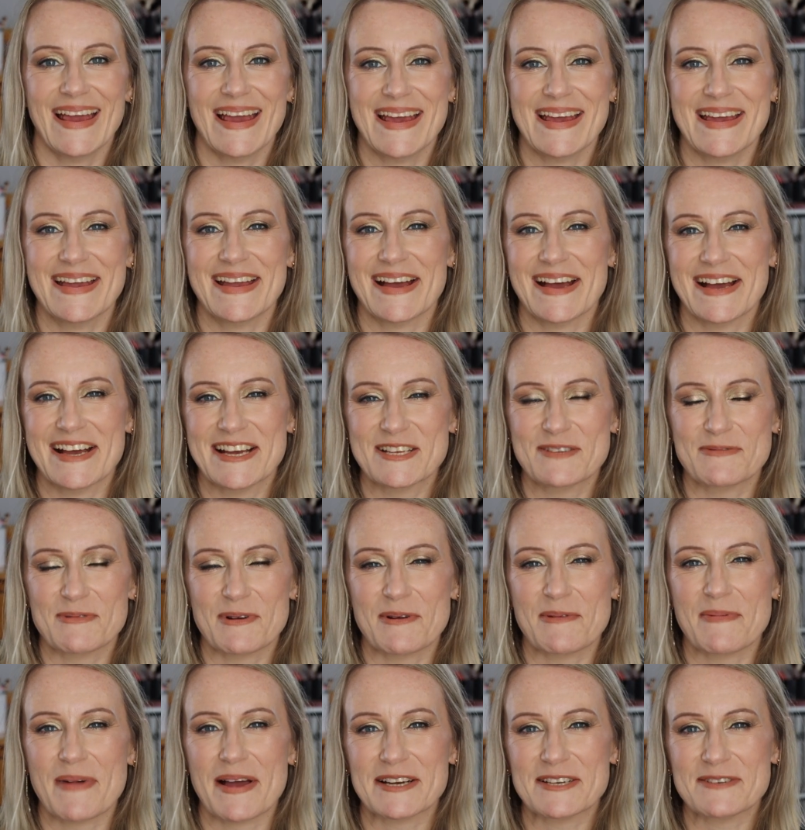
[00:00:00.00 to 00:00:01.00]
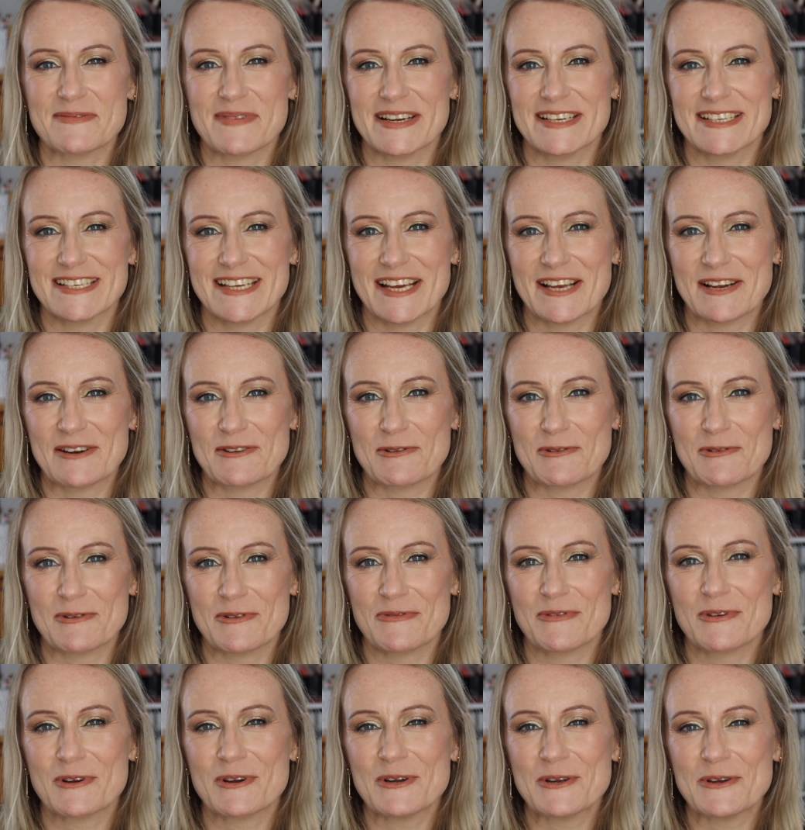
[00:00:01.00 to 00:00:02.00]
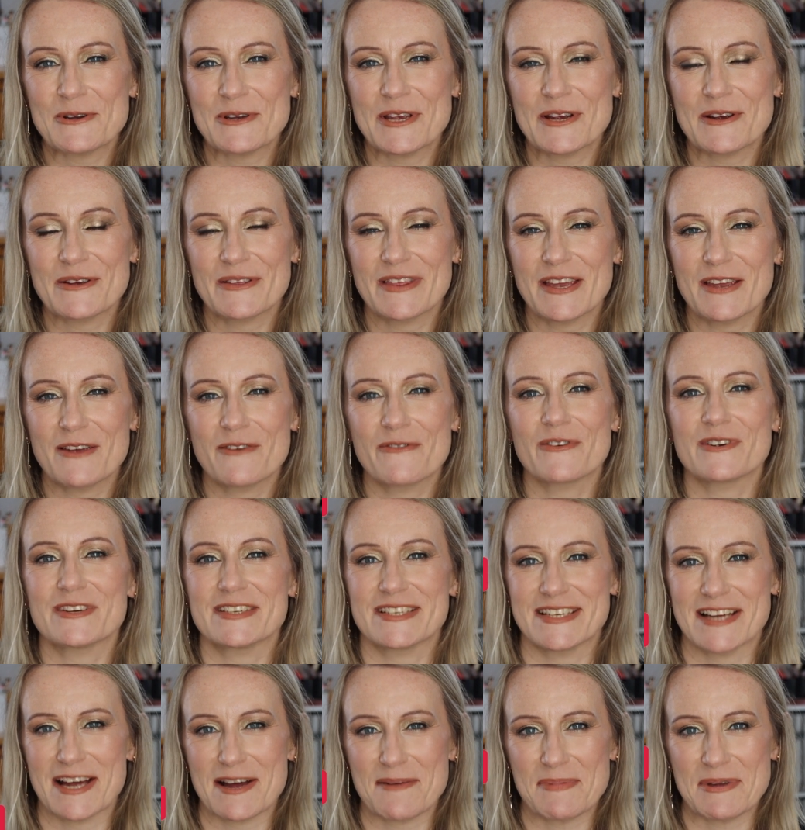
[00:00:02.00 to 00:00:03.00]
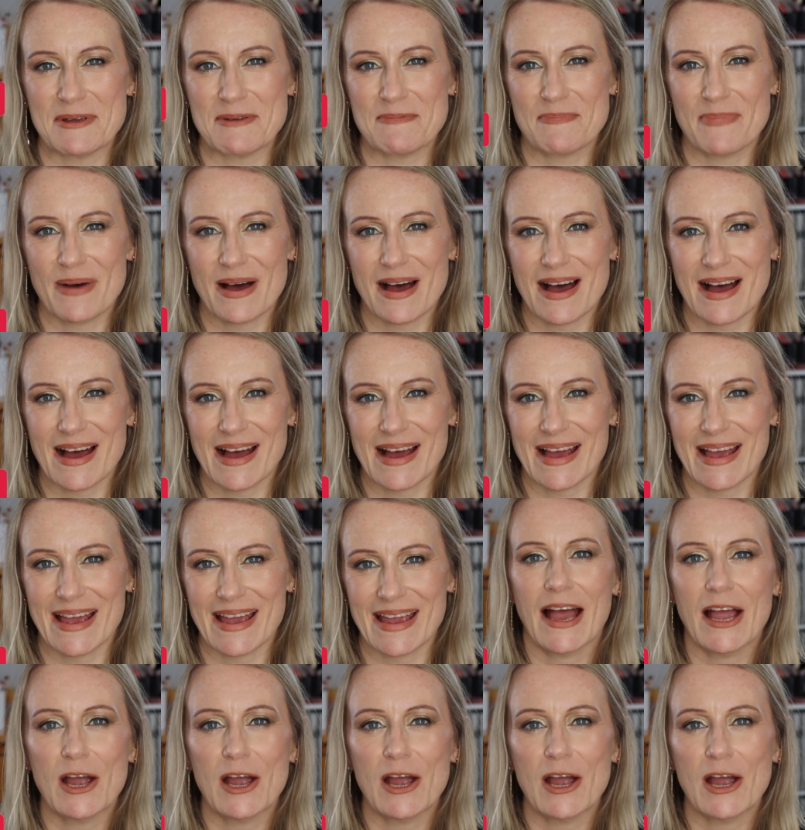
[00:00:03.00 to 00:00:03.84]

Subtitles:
Hey guys, welcome back to my channel. If you're new here, thank you for stopping by.